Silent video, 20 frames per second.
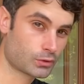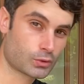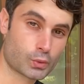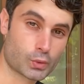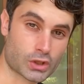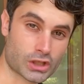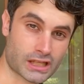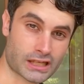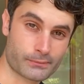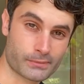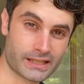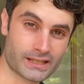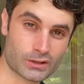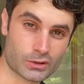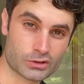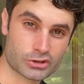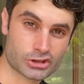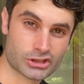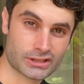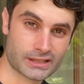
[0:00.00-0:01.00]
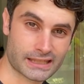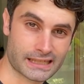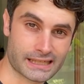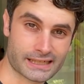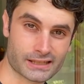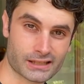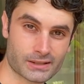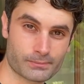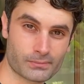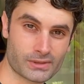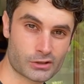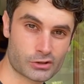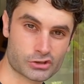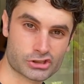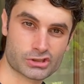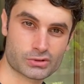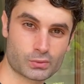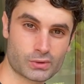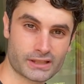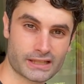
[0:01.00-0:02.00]
to work a bit also in the garden,
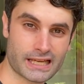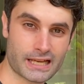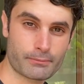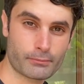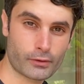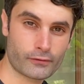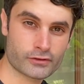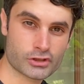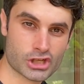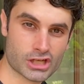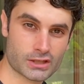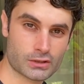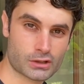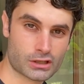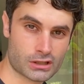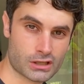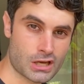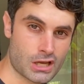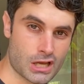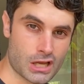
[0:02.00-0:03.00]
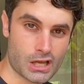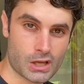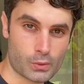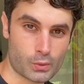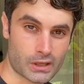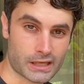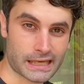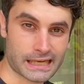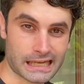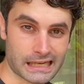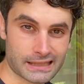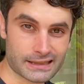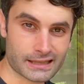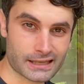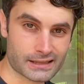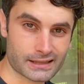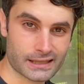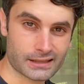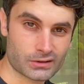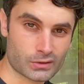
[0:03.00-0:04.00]
because with the help of Jaylord, we can
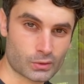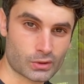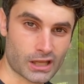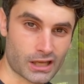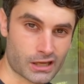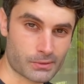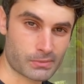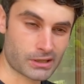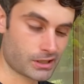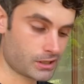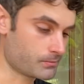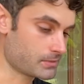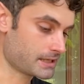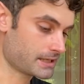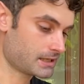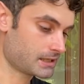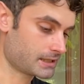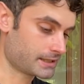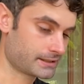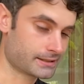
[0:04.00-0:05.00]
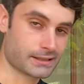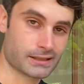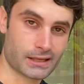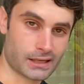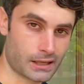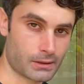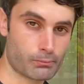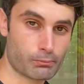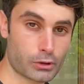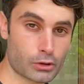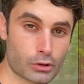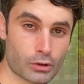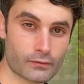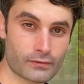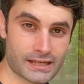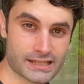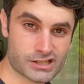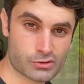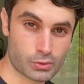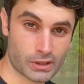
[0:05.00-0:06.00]
alternate to take baby Bella, and both of
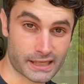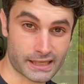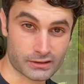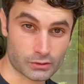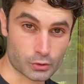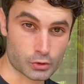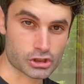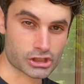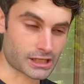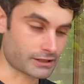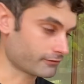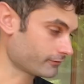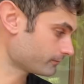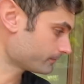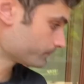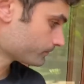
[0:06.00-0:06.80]
us, we can do stuff.